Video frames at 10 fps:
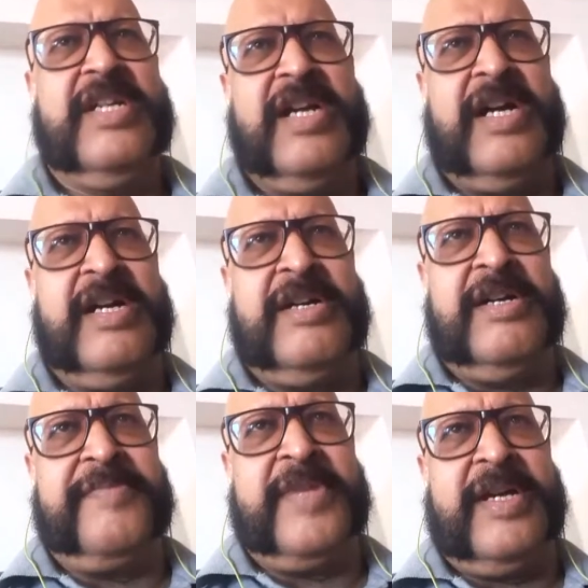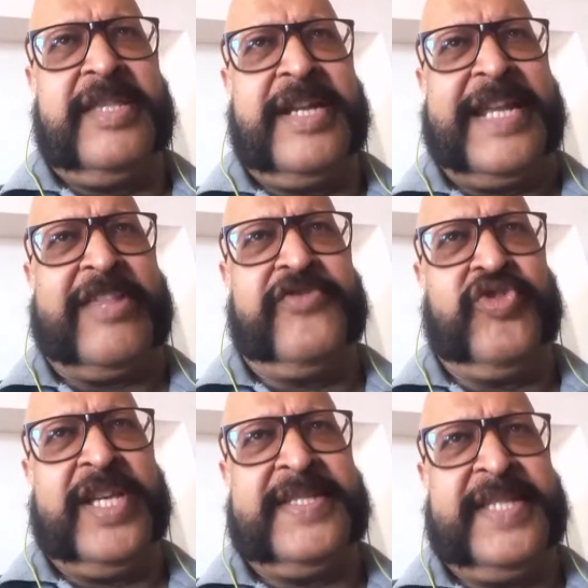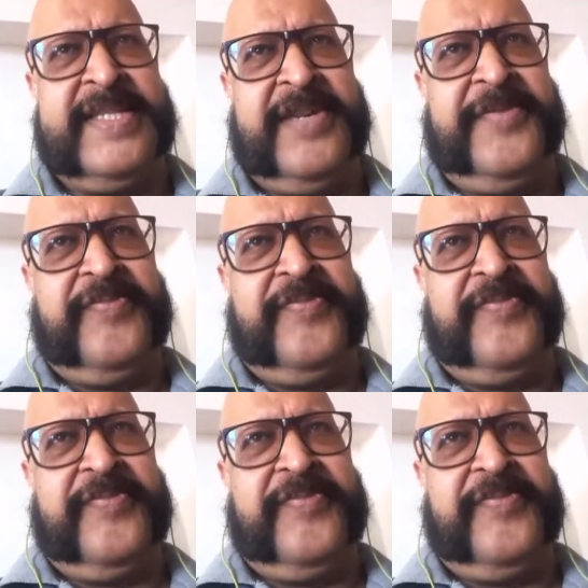the death of Julius Caesar?